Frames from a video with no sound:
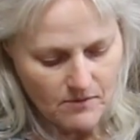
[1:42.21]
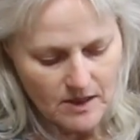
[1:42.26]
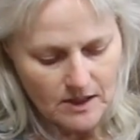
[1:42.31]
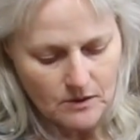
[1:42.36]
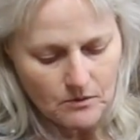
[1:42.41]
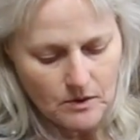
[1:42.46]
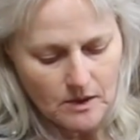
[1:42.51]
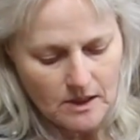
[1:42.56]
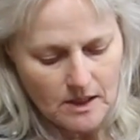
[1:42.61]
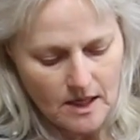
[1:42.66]

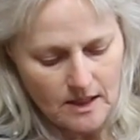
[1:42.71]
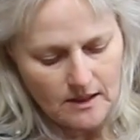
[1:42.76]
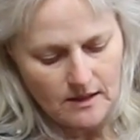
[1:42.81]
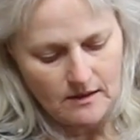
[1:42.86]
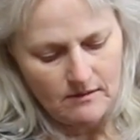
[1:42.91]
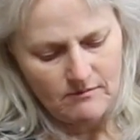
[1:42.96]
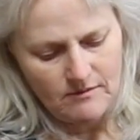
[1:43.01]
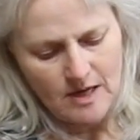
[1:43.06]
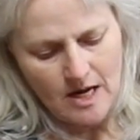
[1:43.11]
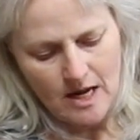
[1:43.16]
This one does
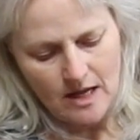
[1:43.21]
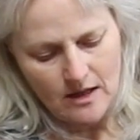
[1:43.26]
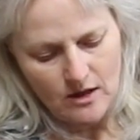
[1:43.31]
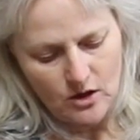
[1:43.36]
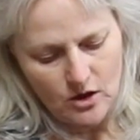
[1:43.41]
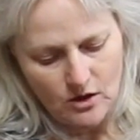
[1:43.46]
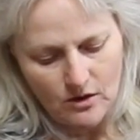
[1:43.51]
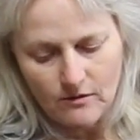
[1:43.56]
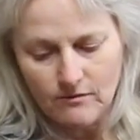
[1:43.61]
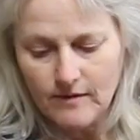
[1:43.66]
a
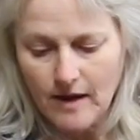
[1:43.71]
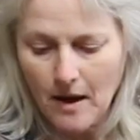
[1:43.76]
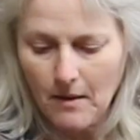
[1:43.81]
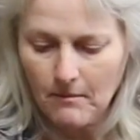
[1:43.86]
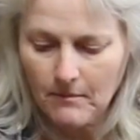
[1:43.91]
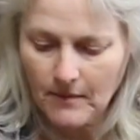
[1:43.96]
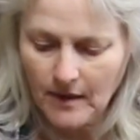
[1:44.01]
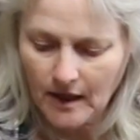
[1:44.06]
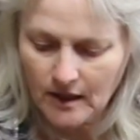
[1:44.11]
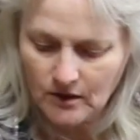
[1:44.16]
little.
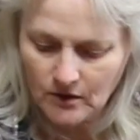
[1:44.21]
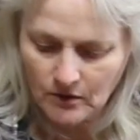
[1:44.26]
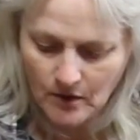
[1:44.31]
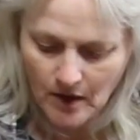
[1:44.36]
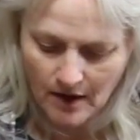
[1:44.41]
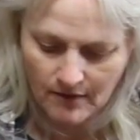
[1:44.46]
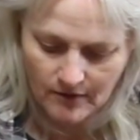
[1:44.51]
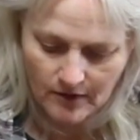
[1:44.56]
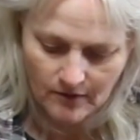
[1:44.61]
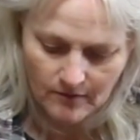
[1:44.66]
Yep, I do
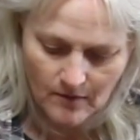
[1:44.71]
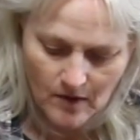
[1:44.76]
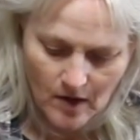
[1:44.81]
have